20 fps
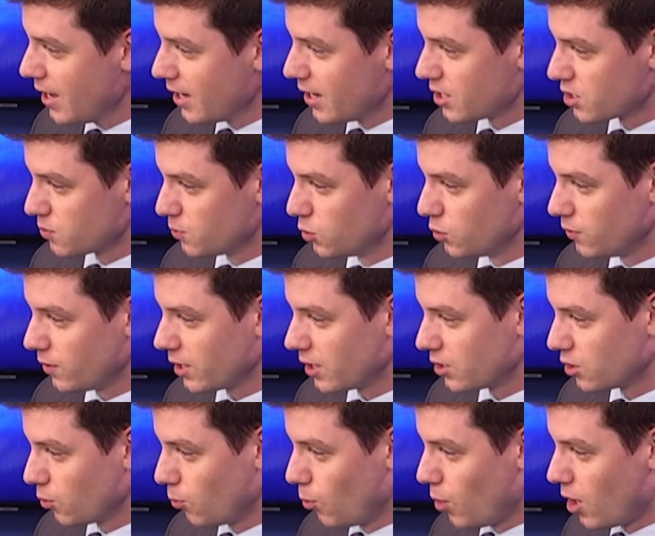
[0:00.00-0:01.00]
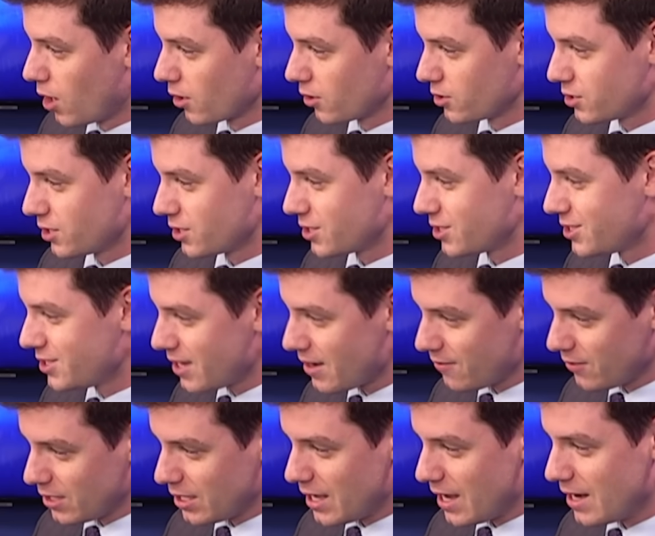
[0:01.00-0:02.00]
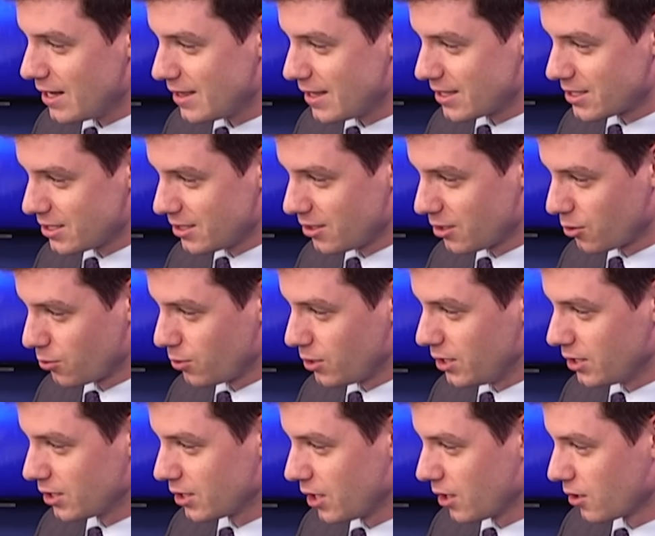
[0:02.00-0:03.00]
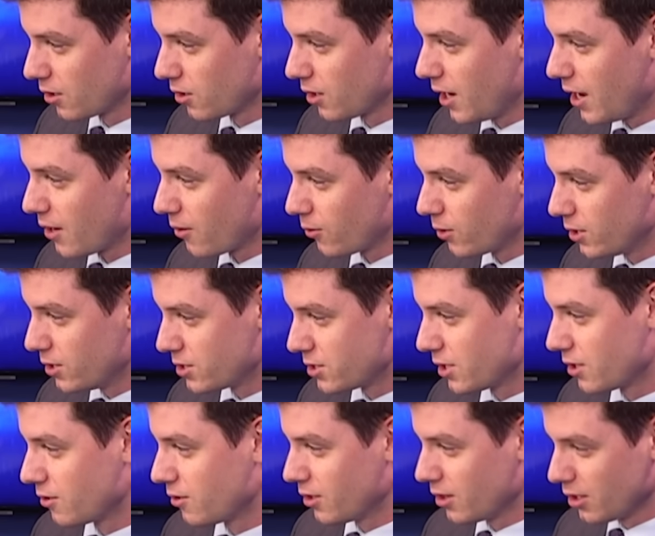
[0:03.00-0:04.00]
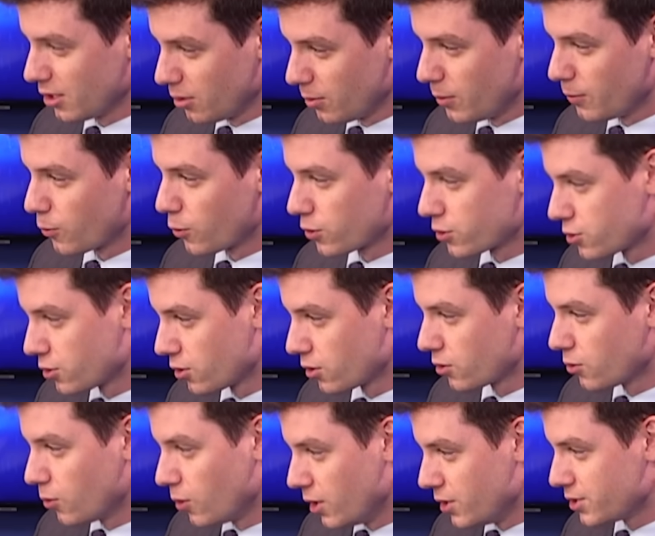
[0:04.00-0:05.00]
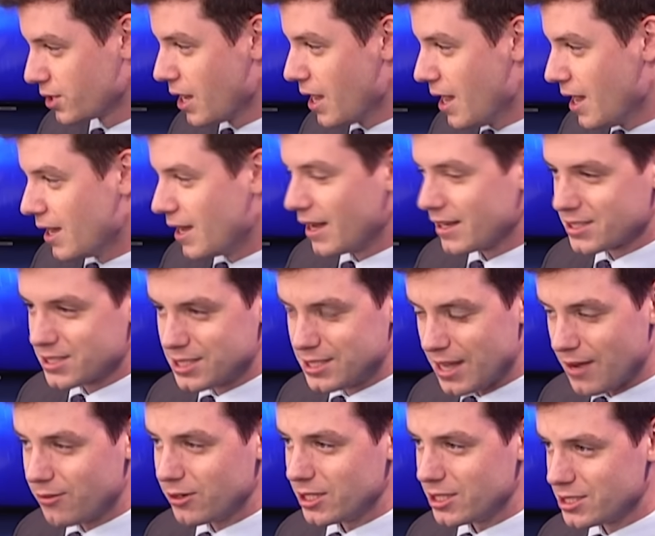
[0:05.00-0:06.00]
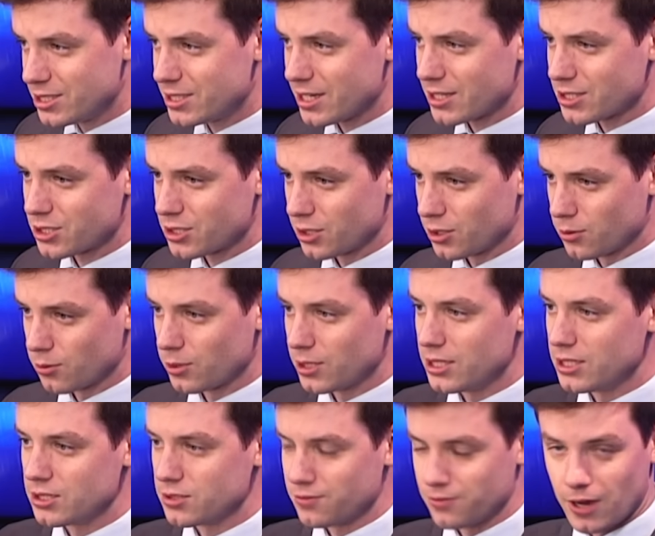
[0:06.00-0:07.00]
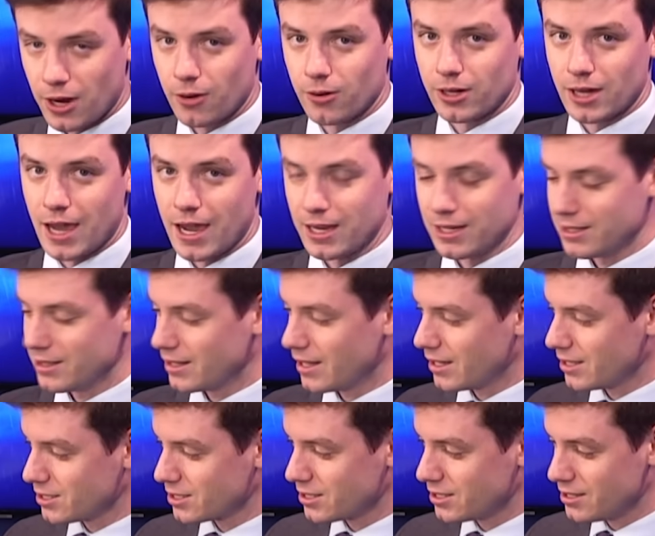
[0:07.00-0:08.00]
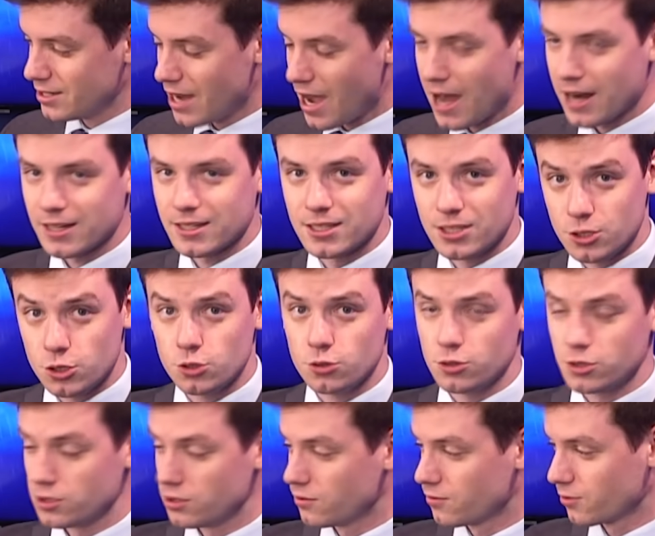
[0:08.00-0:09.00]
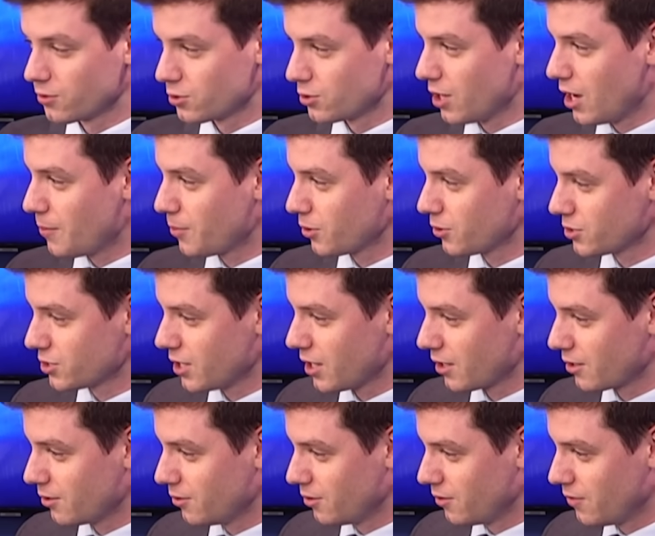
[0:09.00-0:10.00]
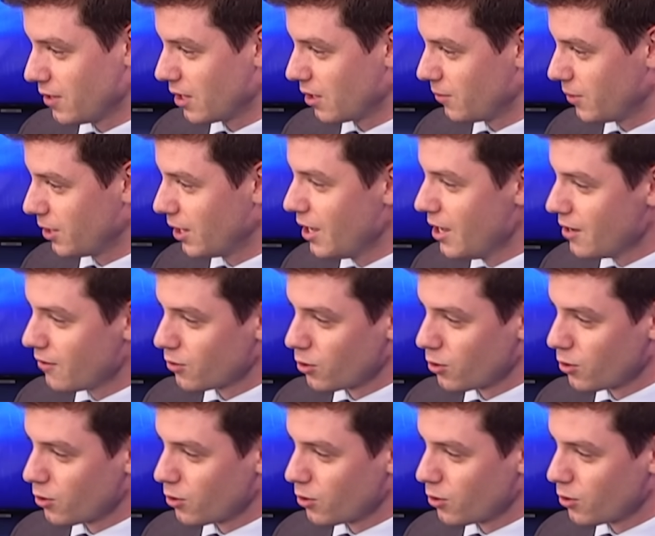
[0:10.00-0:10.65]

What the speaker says: It's moving into waters at 78. That's in the green color areas that are a little bit more turquoise at 76 degrees Fahrenheit. That is not not conducive for tropical cyclone development.